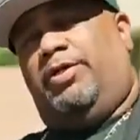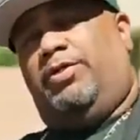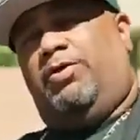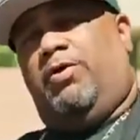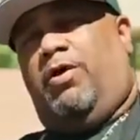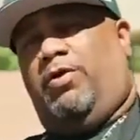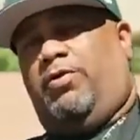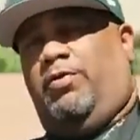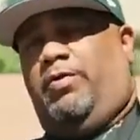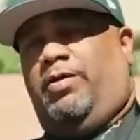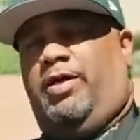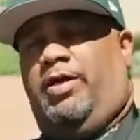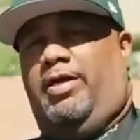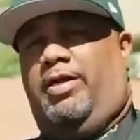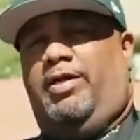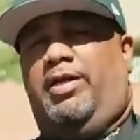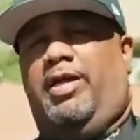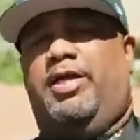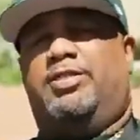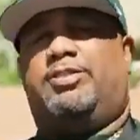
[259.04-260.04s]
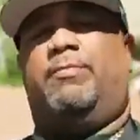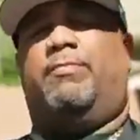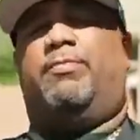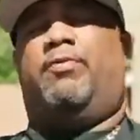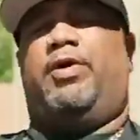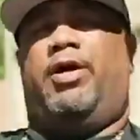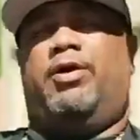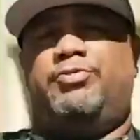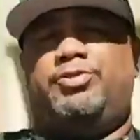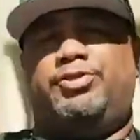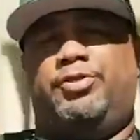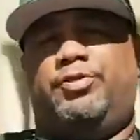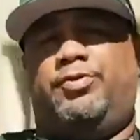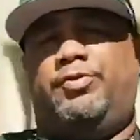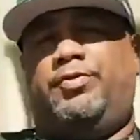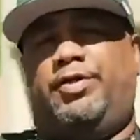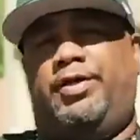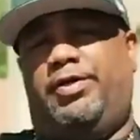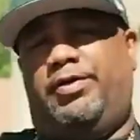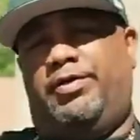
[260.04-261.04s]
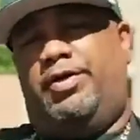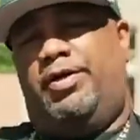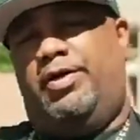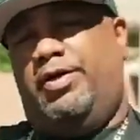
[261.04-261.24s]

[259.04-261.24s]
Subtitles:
of dark on that. That's the brown sugar in there